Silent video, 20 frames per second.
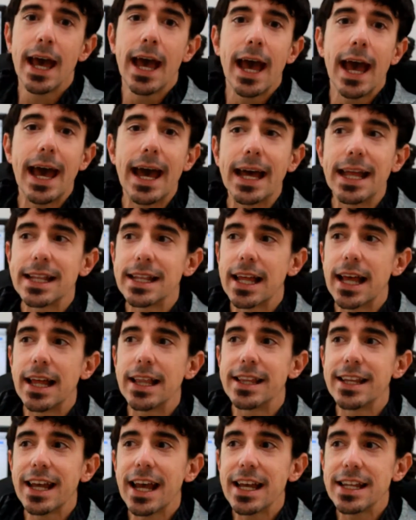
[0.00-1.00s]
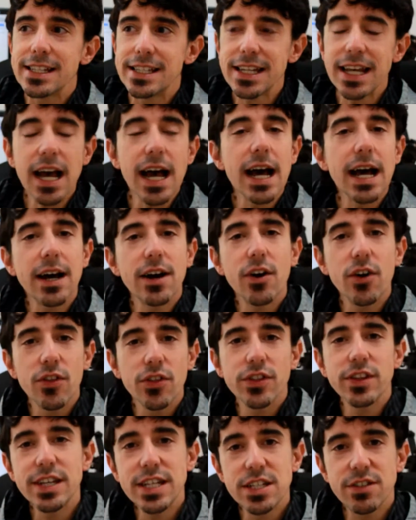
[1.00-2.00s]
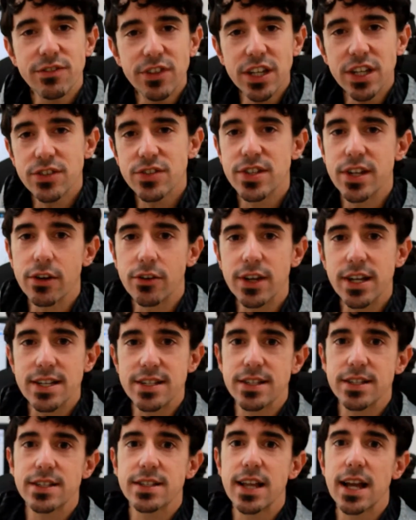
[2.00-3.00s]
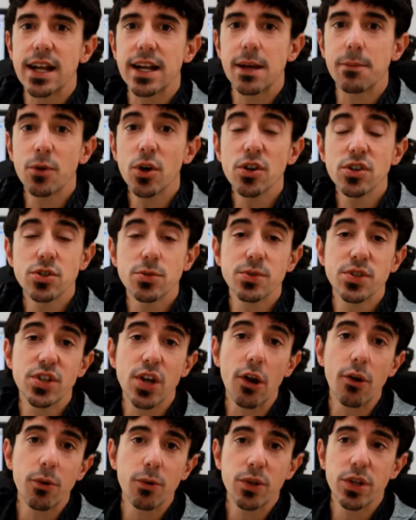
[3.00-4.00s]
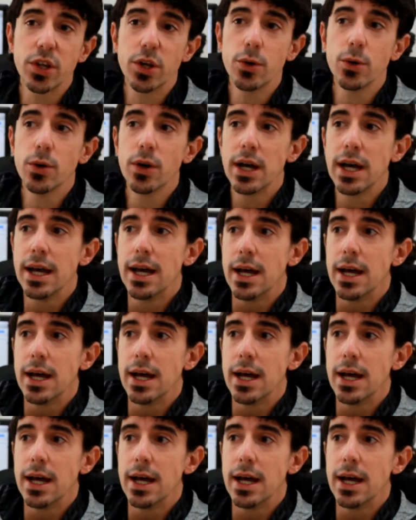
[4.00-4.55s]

And the idea on this video series is that I'm going to be sharing with you